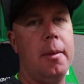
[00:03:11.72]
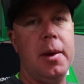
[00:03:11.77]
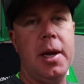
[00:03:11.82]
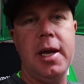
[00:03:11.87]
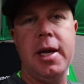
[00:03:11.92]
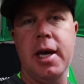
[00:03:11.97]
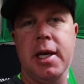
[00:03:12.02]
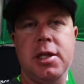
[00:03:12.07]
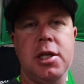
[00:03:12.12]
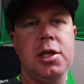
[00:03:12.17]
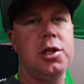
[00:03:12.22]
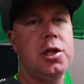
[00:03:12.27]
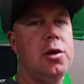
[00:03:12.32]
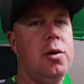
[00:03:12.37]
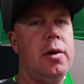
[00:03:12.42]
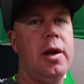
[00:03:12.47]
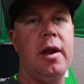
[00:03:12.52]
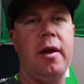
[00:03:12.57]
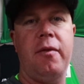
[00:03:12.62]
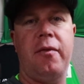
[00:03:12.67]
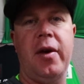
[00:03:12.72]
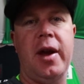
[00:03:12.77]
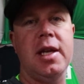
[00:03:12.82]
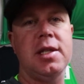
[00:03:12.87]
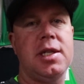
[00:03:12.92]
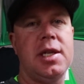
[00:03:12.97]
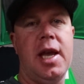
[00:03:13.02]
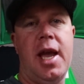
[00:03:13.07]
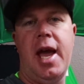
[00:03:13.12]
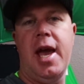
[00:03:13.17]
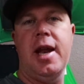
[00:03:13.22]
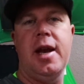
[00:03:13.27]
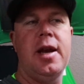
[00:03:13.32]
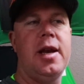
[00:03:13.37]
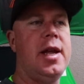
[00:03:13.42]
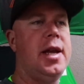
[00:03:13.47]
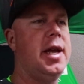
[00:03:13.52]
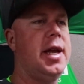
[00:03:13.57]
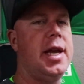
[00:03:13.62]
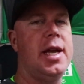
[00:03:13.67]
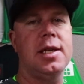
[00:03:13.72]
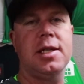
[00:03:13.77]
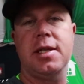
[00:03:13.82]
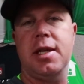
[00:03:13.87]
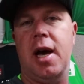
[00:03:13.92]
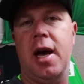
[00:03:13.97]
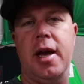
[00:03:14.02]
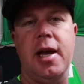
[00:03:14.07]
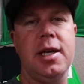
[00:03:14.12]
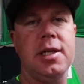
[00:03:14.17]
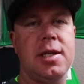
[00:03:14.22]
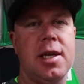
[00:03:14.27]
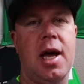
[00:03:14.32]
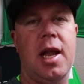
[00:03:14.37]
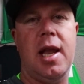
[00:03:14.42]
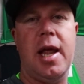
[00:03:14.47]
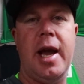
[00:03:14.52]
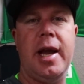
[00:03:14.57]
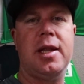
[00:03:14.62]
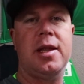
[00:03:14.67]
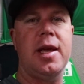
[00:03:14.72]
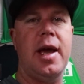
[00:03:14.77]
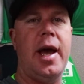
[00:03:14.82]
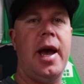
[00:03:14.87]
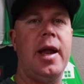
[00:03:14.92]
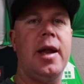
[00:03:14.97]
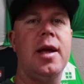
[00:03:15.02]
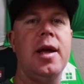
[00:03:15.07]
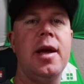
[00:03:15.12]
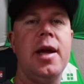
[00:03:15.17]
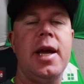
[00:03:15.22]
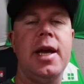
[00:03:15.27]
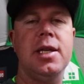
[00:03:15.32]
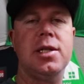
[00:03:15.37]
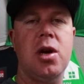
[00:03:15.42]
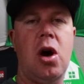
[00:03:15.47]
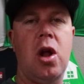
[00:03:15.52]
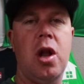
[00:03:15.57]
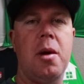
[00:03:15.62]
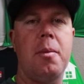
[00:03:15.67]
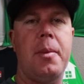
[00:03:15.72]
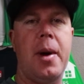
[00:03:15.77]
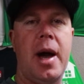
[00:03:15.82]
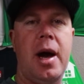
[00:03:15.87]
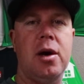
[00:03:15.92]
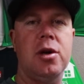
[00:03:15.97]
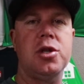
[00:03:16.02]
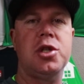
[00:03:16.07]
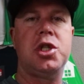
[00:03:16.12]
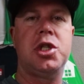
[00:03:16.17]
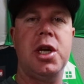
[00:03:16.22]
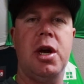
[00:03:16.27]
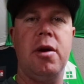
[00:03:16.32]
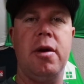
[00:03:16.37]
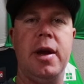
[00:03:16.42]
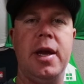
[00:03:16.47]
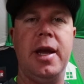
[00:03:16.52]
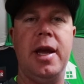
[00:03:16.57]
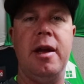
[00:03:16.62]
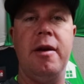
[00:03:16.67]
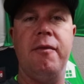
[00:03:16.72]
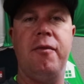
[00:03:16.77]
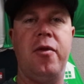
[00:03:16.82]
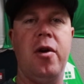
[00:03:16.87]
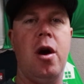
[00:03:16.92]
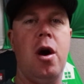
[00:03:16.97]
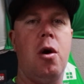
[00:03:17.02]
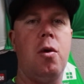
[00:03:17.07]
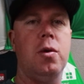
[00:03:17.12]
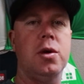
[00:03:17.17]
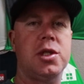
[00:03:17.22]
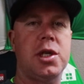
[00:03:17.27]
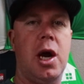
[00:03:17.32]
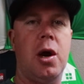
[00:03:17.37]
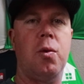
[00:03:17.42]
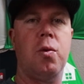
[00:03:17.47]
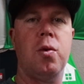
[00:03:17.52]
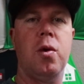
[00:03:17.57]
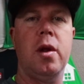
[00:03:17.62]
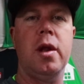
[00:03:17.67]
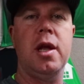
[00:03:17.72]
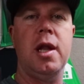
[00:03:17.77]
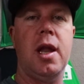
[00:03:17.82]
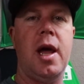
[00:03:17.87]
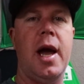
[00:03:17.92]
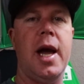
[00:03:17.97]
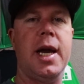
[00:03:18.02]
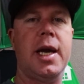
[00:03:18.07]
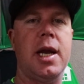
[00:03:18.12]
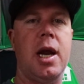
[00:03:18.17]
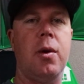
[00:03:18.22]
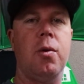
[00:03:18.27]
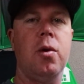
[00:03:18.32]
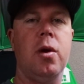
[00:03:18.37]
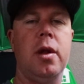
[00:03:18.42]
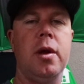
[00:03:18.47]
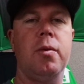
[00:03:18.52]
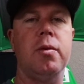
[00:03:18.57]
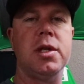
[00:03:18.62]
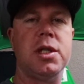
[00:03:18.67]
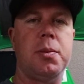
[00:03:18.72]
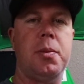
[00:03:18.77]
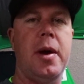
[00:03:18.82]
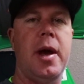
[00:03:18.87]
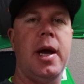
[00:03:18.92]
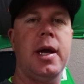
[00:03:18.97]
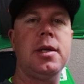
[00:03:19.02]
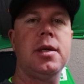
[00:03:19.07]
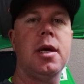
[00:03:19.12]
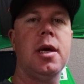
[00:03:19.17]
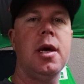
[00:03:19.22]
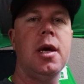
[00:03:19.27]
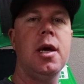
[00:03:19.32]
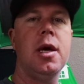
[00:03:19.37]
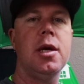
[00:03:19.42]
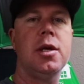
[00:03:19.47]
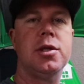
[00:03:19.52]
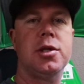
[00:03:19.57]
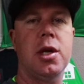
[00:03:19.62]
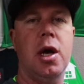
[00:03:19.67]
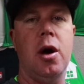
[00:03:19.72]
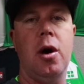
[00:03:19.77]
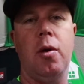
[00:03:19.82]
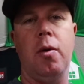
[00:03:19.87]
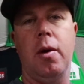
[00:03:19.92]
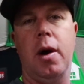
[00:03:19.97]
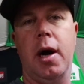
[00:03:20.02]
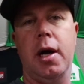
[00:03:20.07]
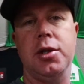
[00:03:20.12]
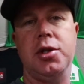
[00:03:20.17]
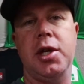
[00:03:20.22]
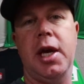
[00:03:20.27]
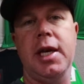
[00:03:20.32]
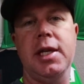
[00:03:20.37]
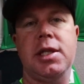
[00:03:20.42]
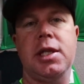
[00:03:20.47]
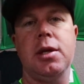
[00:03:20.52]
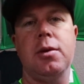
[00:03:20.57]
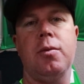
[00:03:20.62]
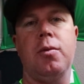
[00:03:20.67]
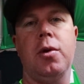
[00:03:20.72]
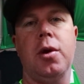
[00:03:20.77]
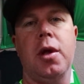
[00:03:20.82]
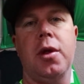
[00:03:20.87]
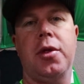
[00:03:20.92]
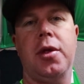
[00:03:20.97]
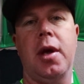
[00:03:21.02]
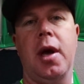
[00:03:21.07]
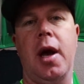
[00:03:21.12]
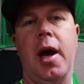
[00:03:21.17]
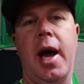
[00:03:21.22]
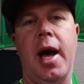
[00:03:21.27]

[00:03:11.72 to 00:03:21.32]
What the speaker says: He doesn't do any fancy editing. He's not like that. He's all about sharing info, which I really like and I really respect. So Jason with